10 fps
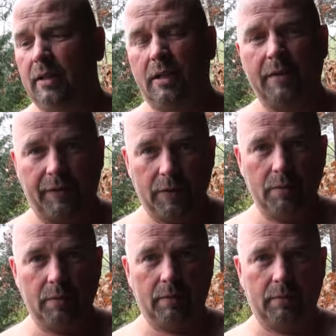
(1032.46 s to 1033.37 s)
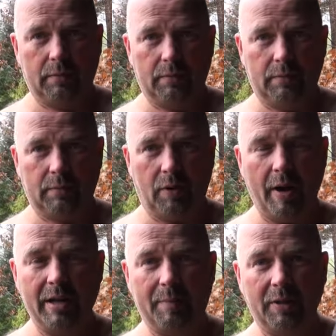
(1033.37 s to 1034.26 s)
If you, or
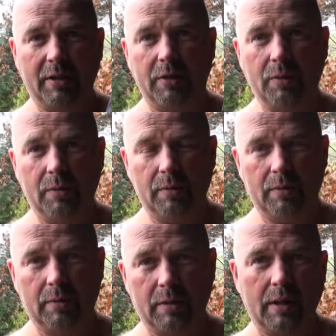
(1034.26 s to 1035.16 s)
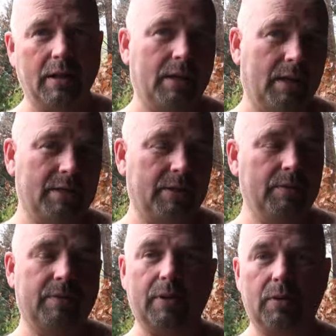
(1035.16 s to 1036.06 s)
anybody you know, has
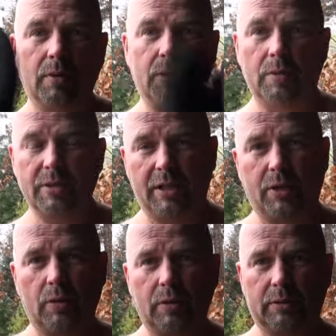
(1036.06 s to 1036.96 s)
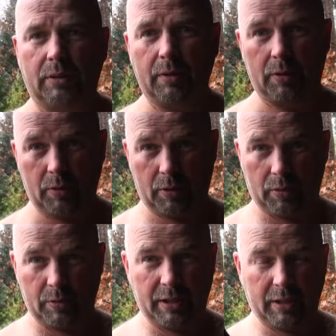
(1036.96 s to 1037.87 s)
used the GOKOZY coat or the
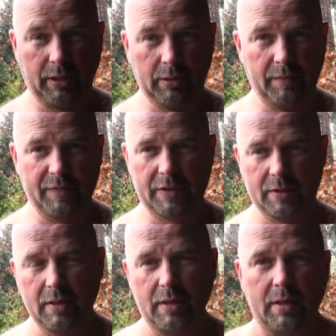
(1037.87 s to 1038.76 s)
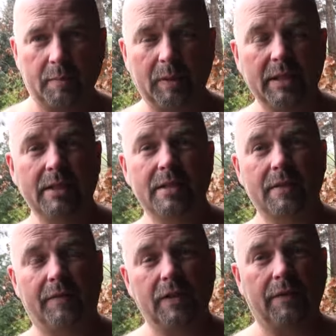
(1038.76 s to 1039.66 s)
GOKOZY gloves, please
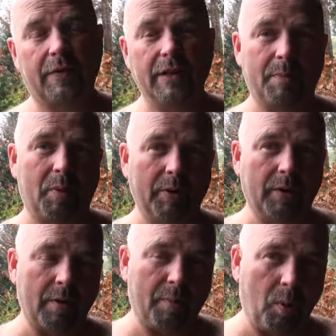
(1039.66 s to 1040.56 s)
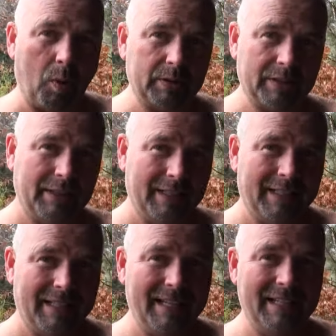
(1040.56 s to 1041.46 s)
feel free to put your report
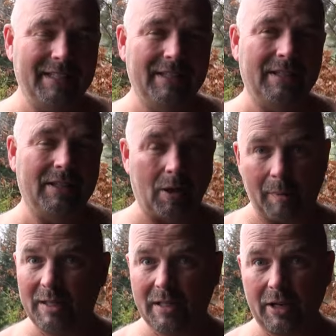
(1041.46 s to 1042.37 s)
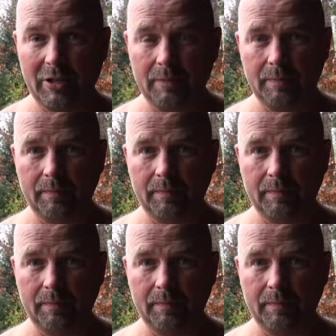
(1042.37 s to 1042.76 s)
in the comment section